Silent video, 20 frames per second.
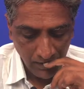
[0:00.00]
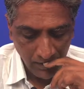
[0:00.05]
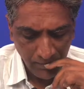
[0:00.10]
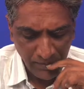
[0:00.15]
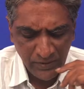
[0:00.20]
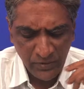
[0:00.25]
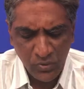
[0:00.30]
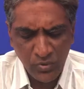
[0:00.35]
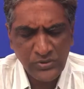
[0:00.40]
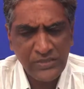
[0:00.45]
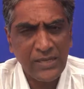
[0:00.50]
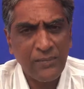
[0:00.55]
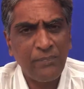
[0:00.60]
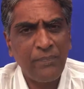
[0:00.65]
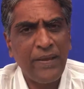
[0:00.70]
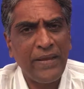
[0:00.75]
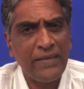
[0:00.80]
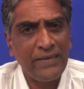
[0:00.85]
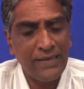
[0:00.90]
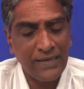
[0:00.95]
But who said
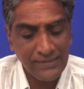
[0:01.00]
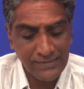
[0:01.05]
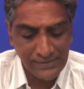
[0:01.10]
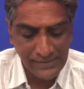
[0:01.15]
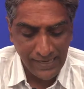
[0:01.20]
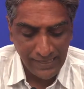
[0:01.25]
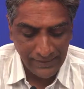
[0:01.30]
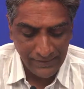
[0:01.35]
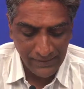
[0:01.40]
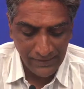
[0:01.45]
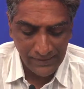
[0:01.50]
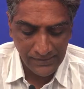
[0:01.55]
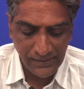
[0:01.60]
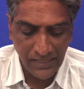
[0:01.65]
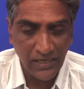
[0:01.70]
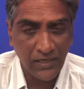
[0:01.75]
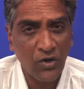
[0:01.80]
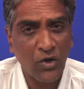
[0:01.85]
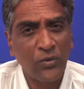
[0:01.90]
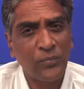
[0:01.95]
pain and sadness
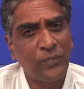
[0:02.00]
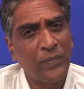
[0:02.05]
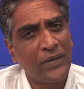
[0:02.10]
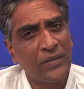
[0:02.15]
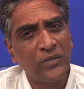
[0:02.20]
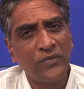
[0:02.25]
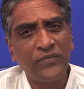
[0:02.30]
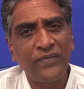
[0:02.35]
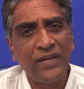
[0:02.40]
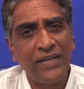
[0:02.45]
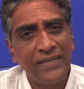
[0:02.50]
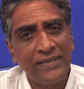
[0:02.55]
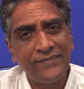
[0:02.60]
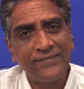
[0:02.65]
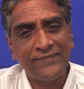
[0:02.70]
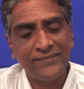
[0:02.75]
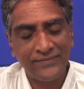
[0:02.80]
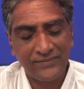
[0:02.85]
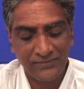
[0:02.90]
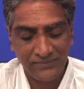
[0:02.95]
are not part of
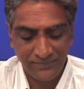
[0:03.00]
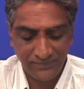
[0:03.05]
life?